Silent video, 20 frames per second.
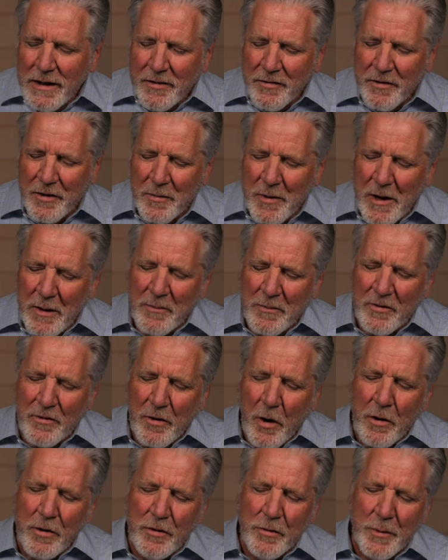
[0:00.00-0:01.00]
Sometimes it's
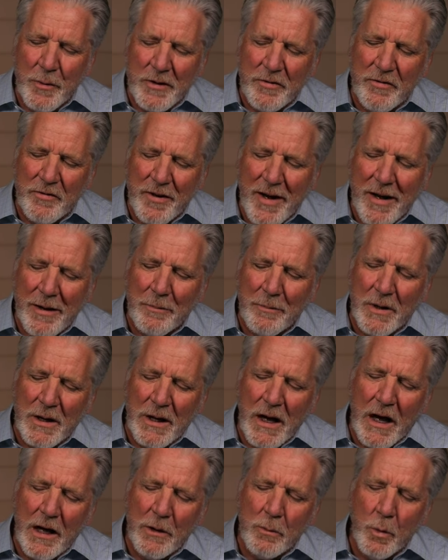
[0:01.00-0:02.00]
hard to accept, but
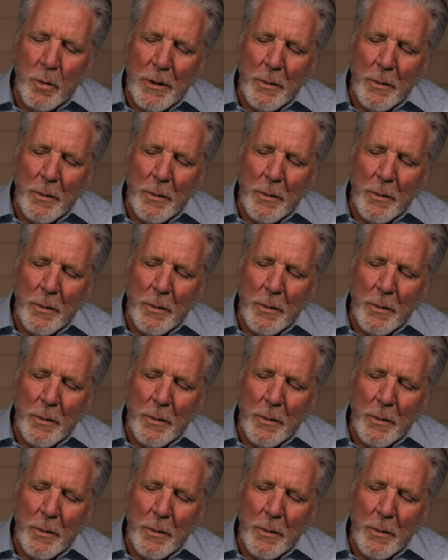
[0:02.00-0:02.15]
God,